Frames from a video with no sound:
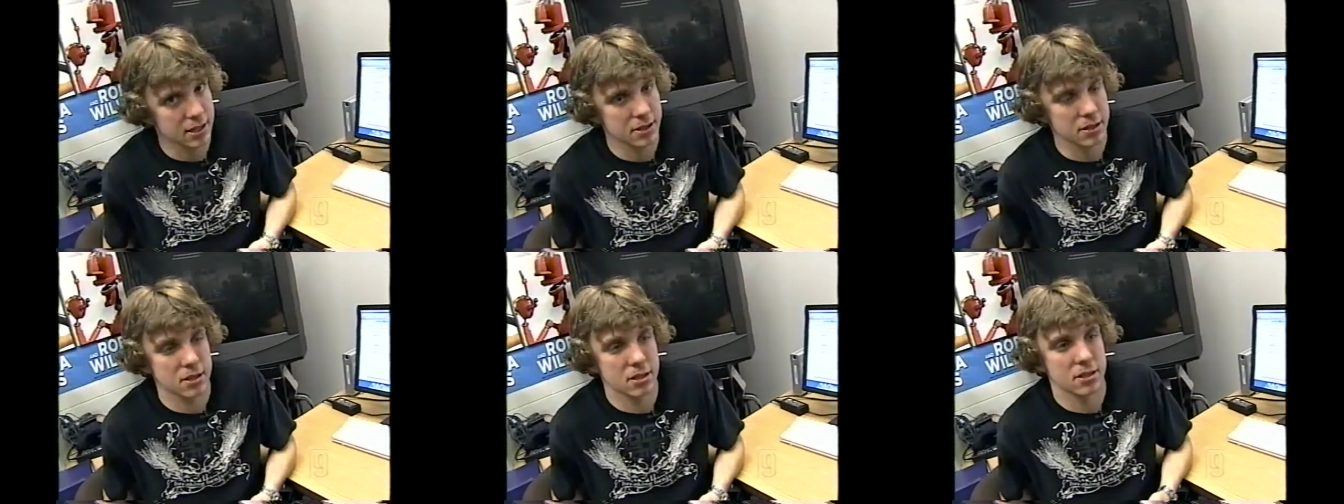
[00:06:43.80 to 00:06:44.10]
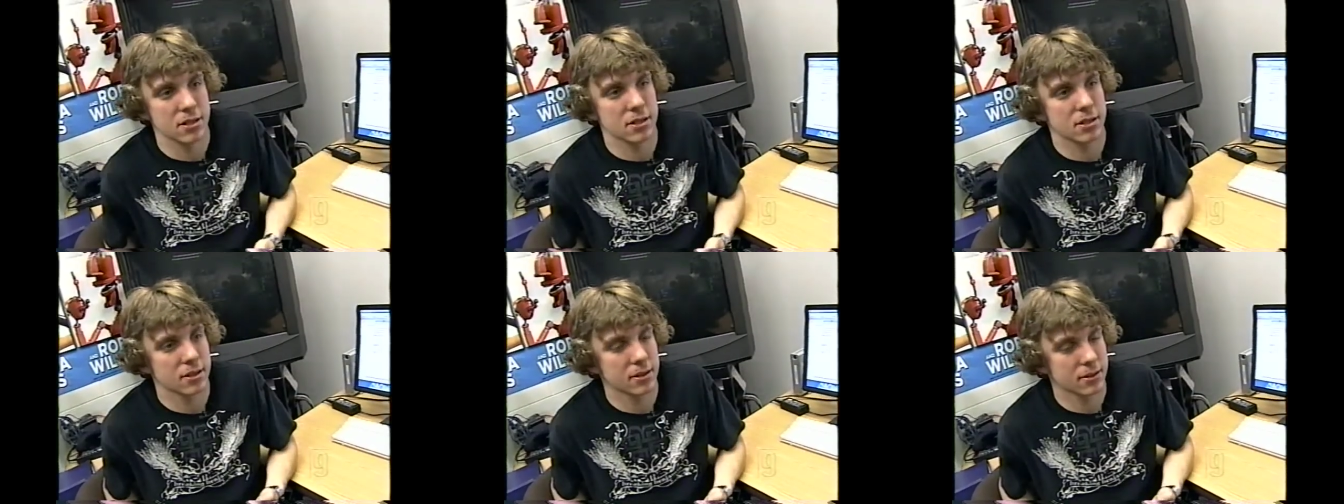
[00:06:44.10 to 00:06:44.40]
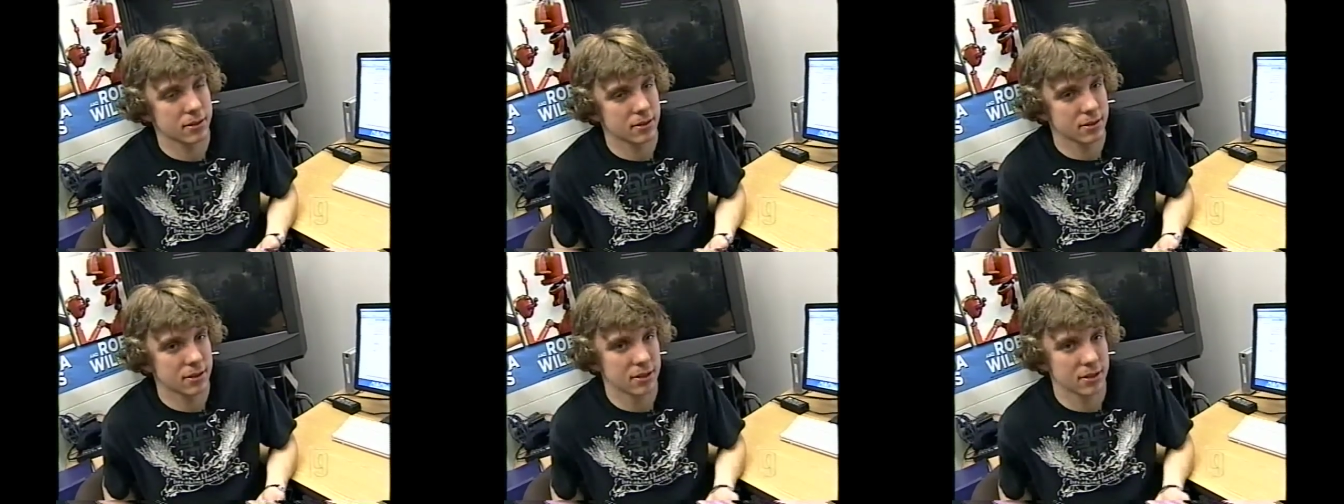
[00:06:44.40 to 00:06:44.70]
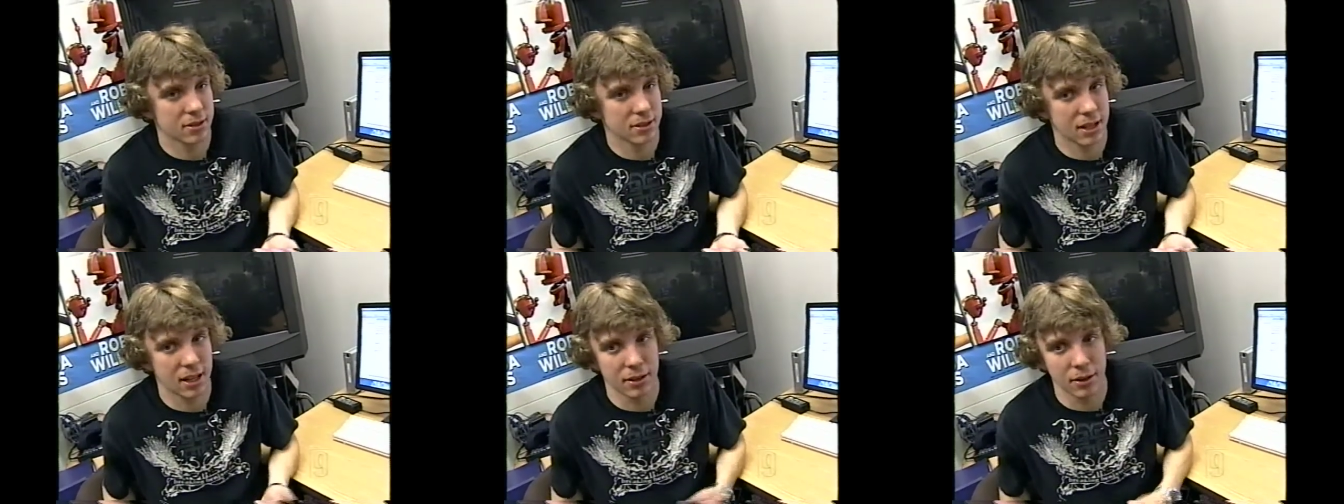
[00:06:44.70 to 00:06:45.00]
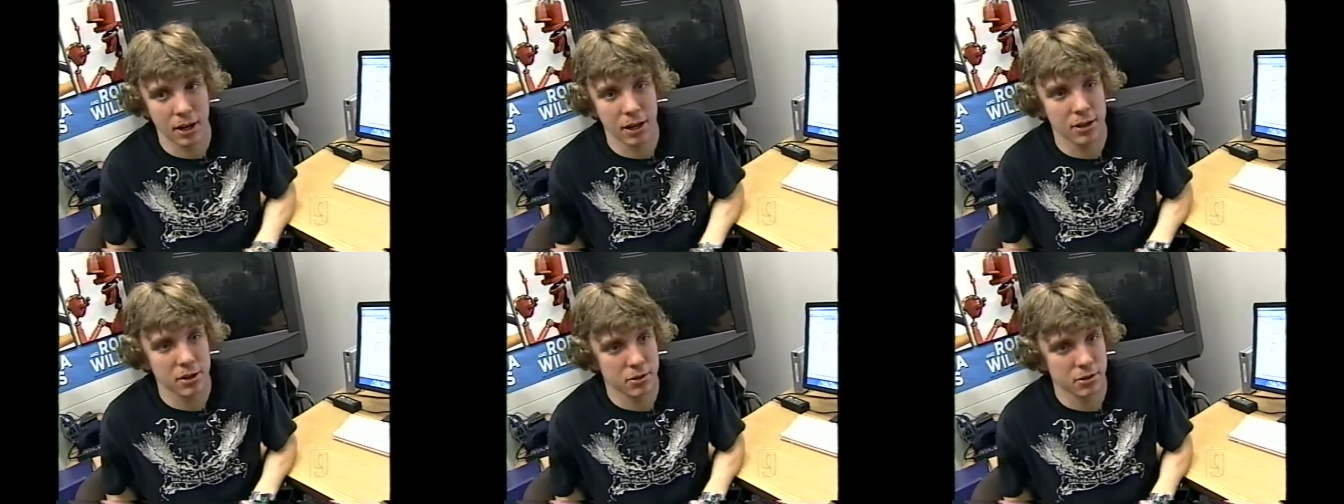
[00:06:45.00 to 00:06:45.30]
It's, I don't
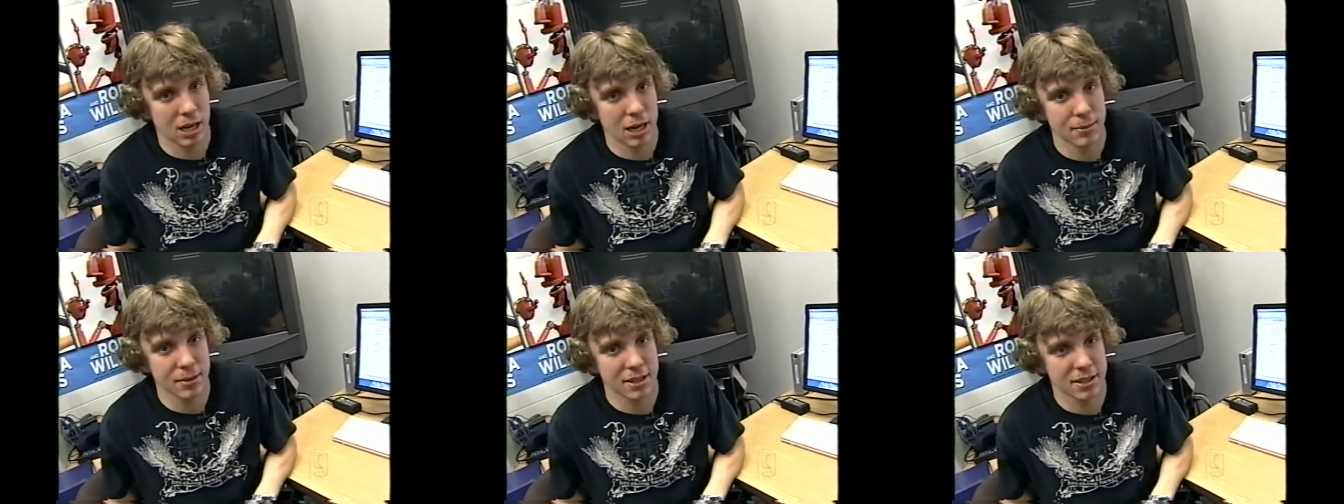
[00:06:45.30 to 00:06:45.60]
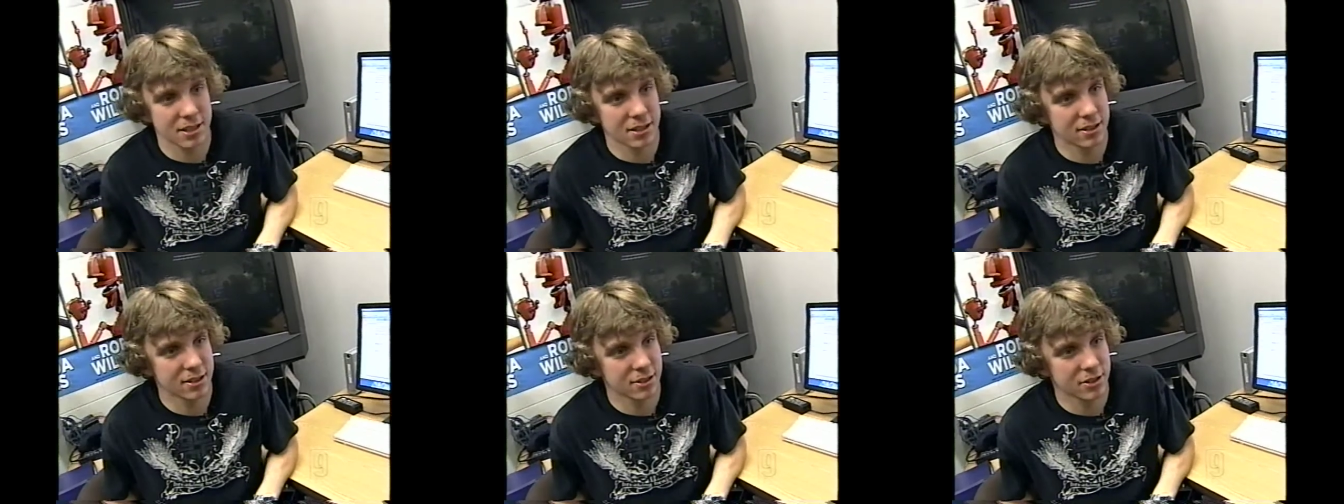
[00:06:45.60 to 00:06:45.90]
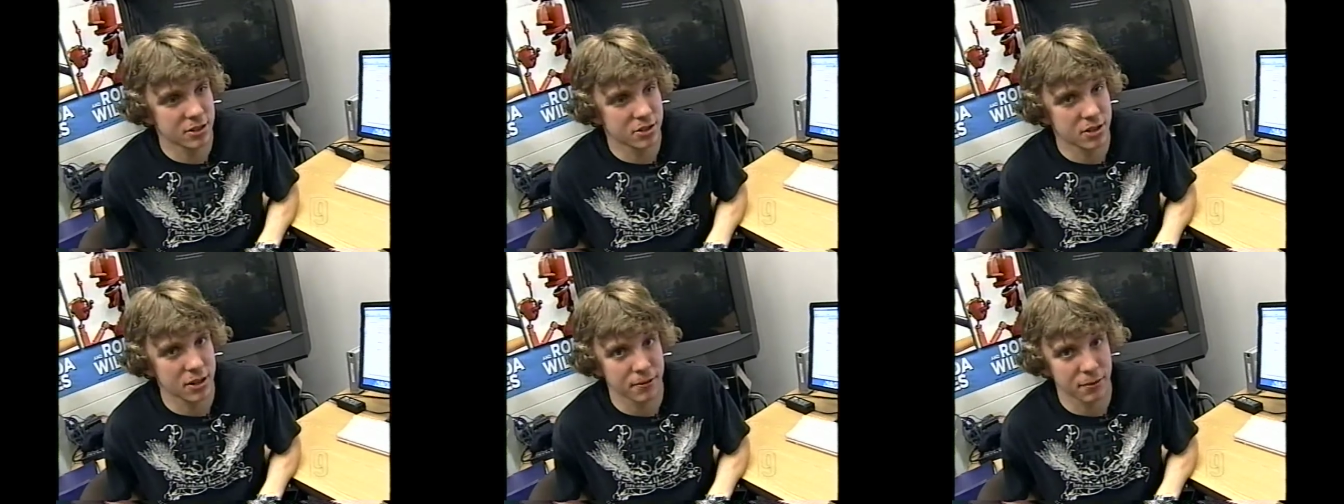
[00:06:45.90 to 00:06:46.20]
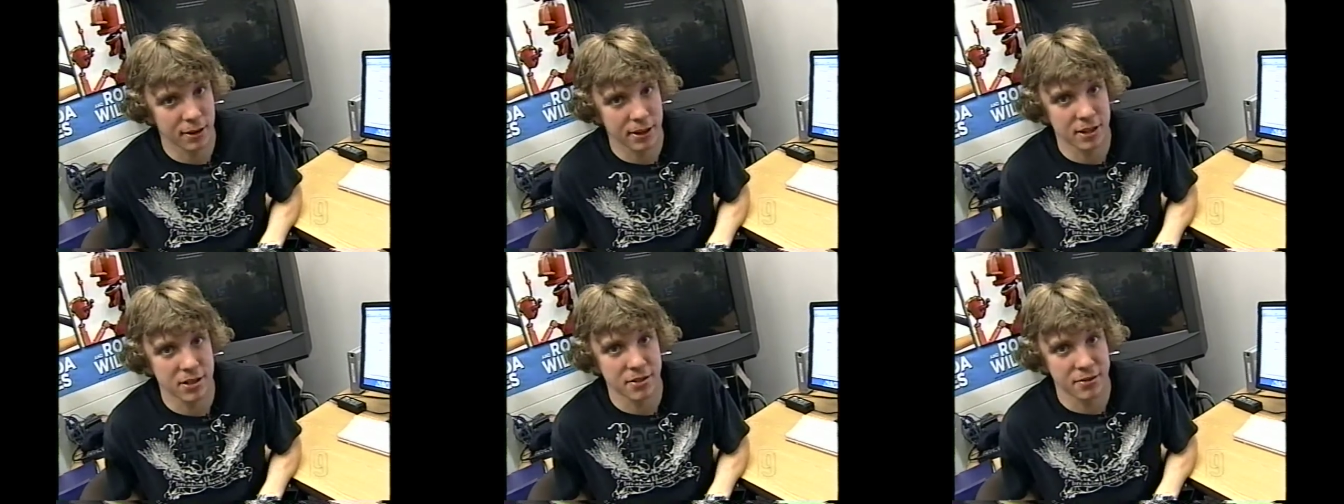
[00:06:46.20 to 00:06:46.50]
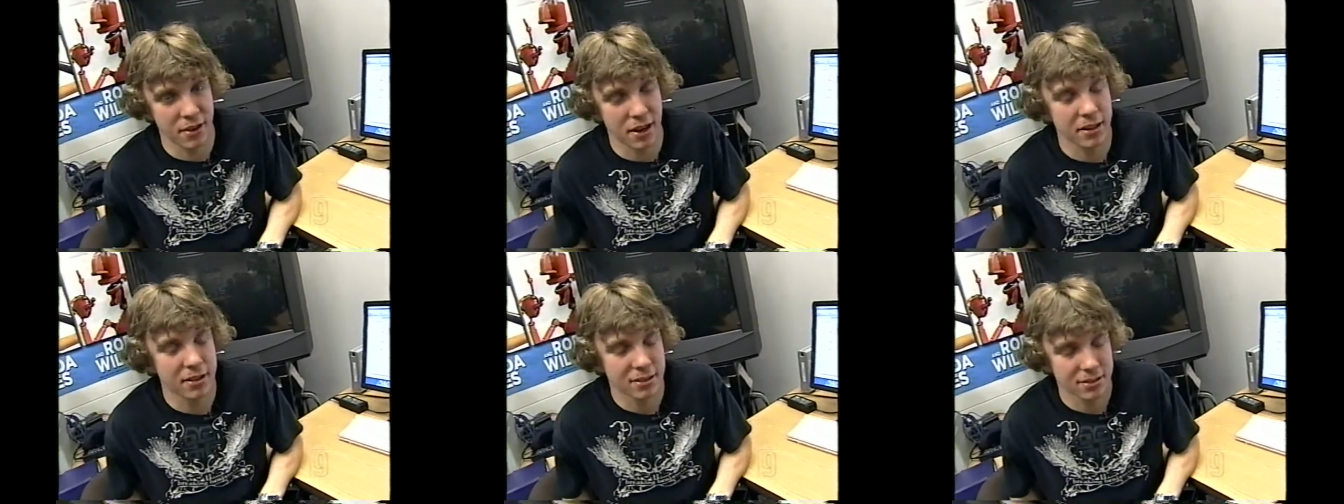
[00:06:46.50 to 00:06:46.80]
know how to describe it. It's, it's different. It's
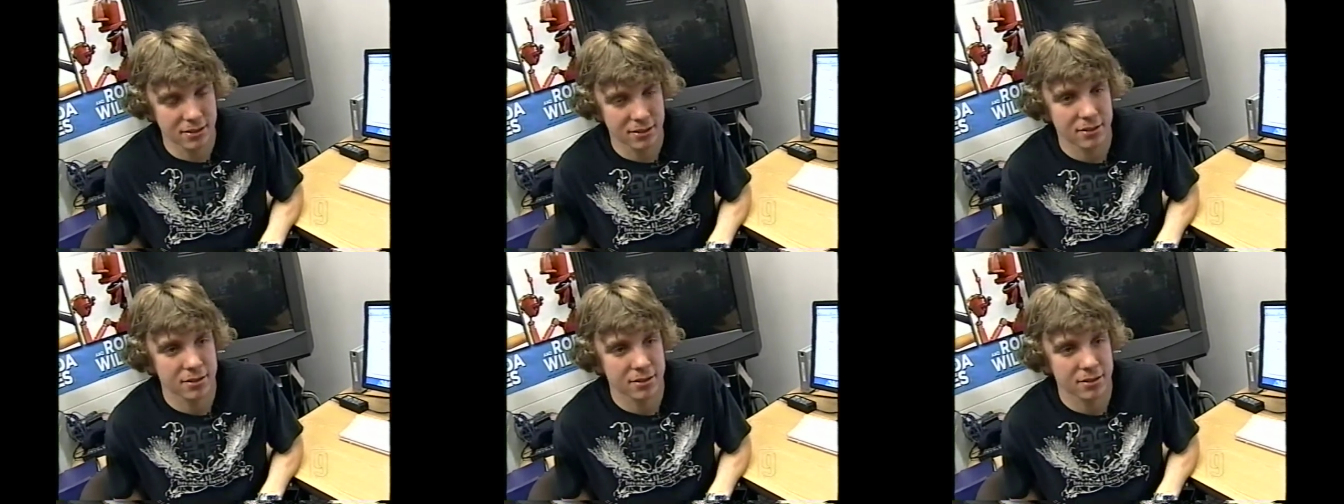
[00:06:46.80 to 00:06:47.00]
fun.